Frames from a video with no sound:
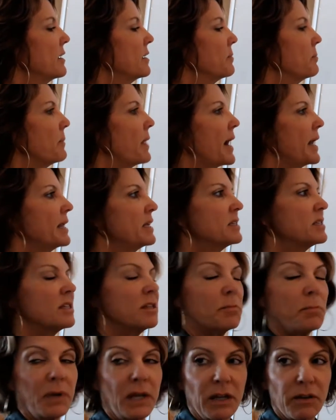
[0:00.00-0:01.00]
minus the
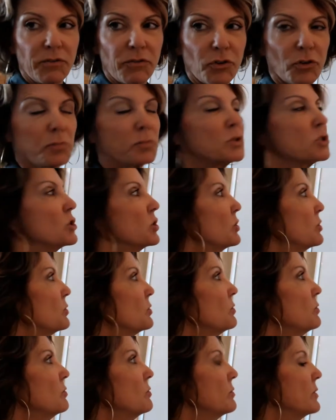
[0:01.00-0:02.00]
mean of group
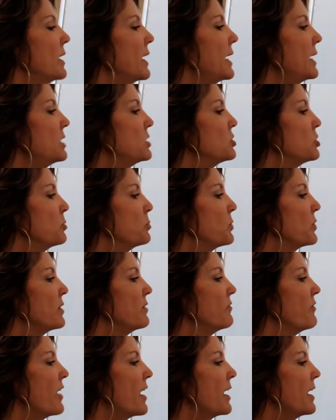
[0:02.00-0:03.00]
2,
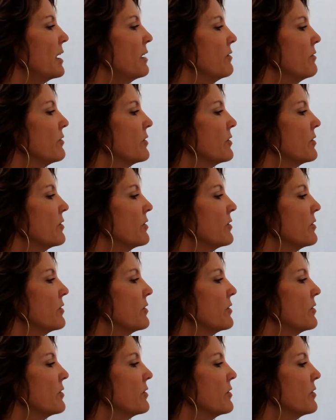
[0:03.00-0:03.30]
82.5,